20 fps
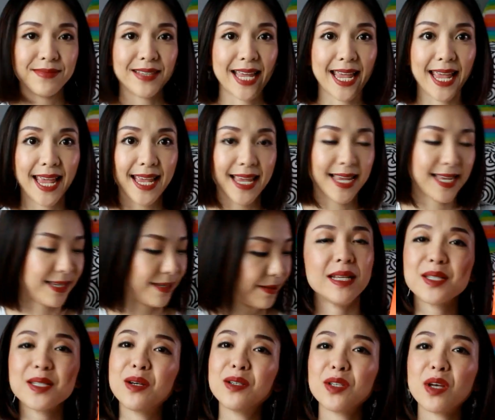Yay.
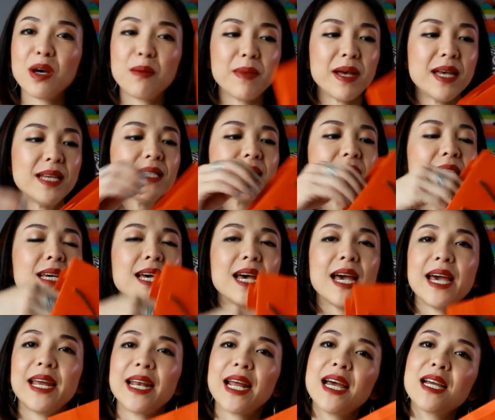Let's go on to Hermes,
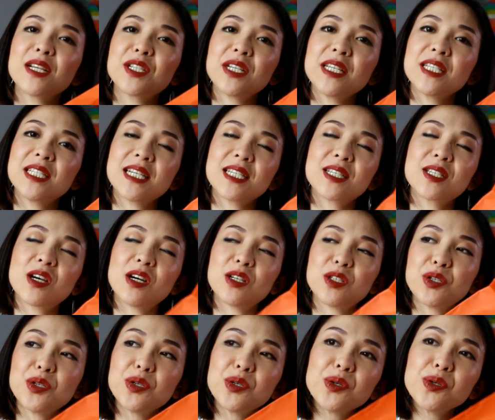and I actually just
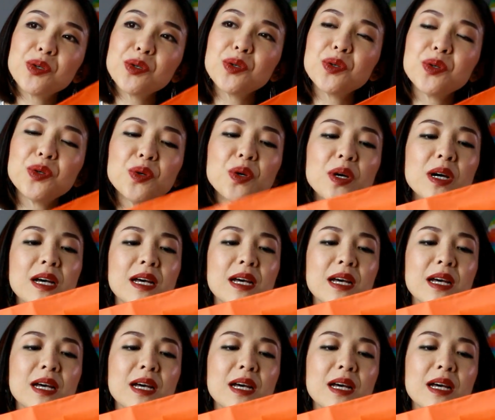got two